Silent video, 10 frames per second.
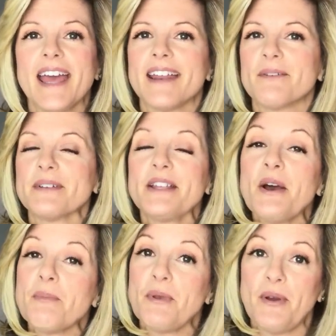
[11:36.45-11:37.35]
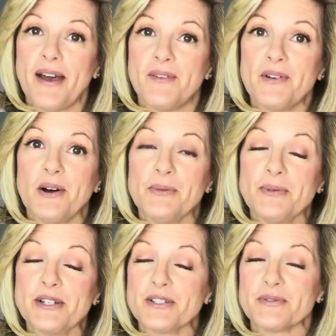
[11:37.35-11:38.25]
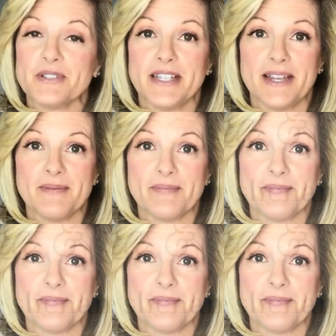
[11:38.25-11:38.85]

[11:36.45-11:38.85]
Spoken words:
and I really hope you have a wonderful day.